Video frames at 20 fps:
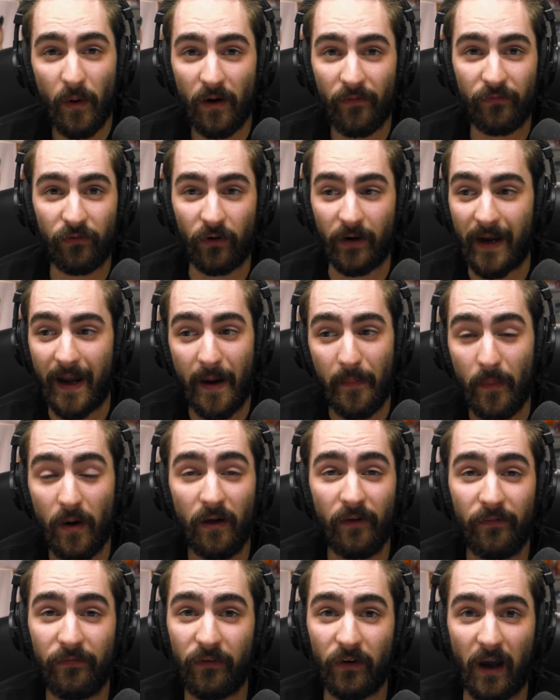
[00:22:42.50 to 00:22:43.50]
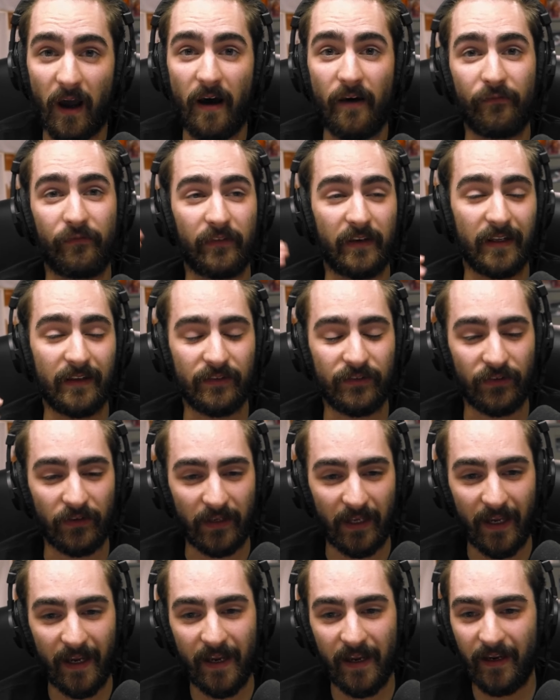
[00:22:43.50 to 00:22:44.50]
all for it. I'm all for confidence,
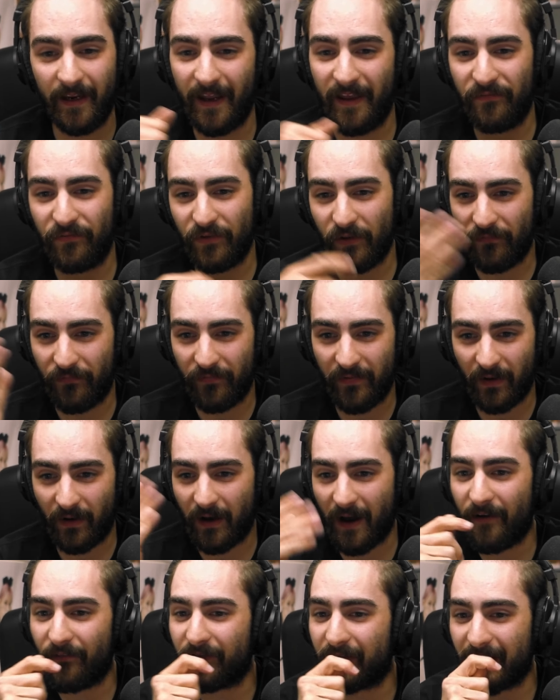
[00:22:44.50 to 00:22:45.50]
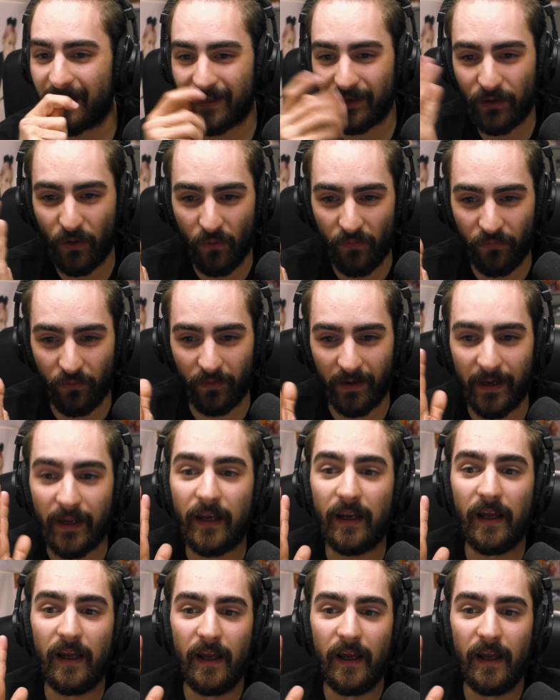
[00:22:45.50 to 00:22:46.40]
okay? If you feel confident, go for it.